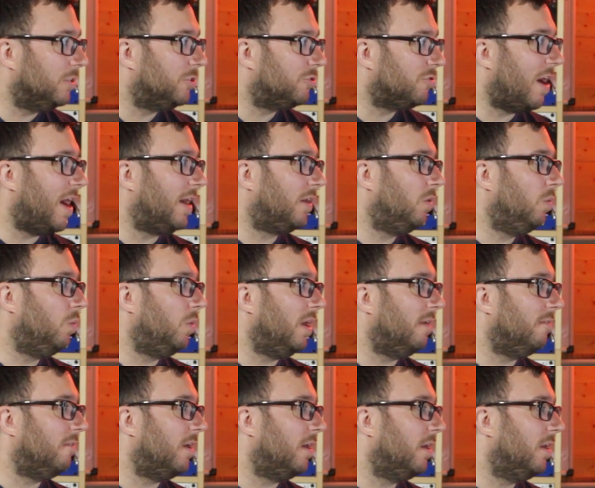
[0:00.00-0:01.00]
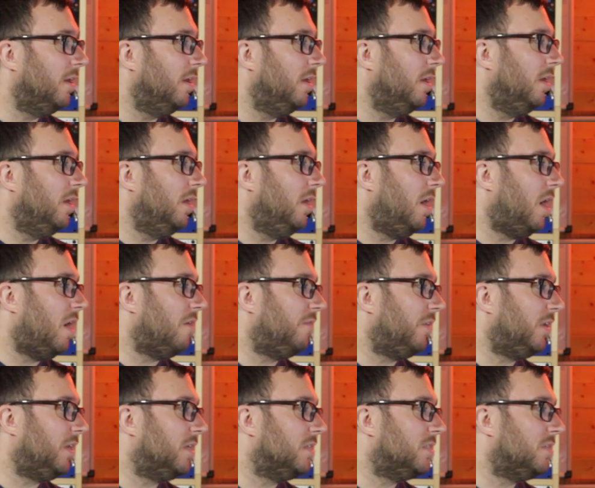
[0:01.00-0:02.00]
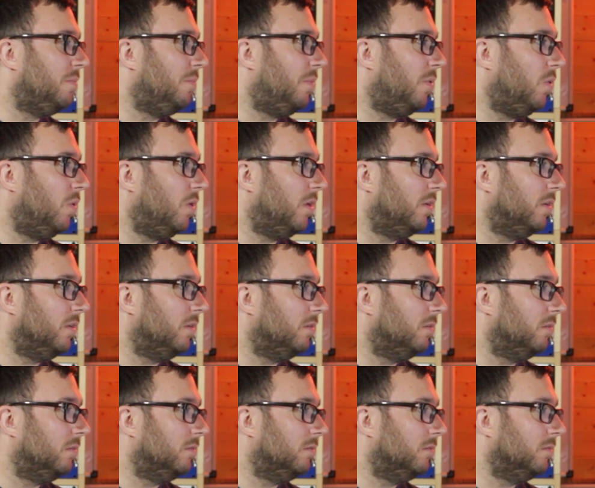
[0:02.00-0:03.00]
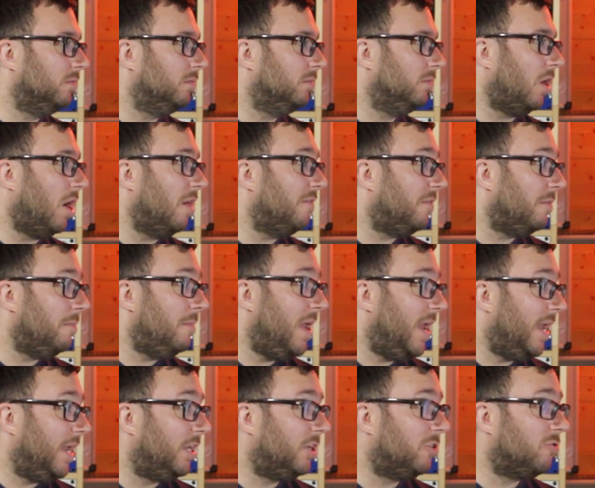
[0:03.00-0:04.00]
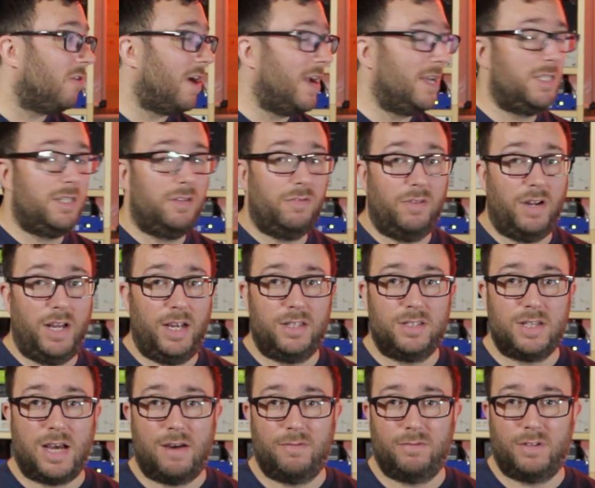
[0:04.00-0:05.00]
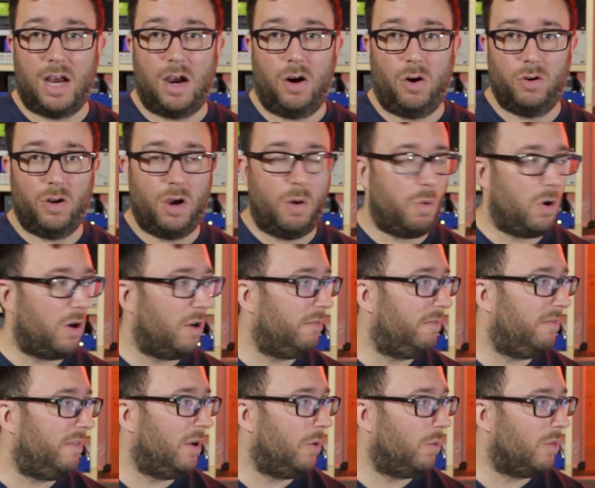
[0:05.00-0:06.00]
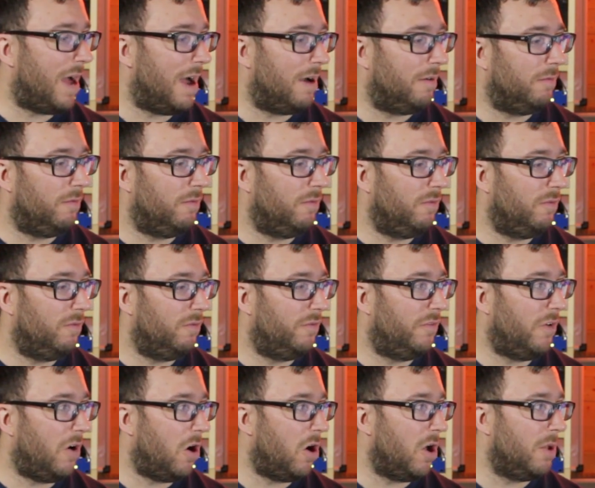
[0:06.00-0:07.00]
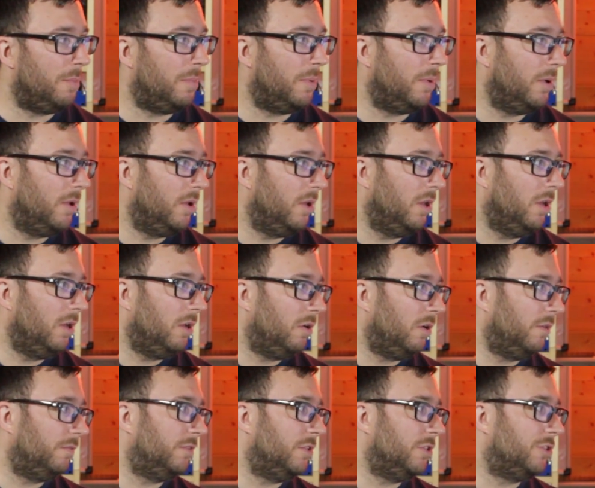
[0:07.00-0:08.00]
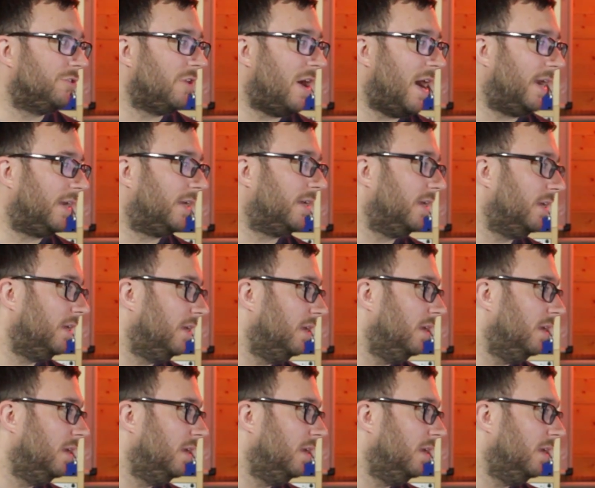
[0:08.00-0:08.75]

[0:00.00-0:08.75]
the track or whatever, I think it's important, like for me, creatively, to have that on. I want to feel that vibe of the track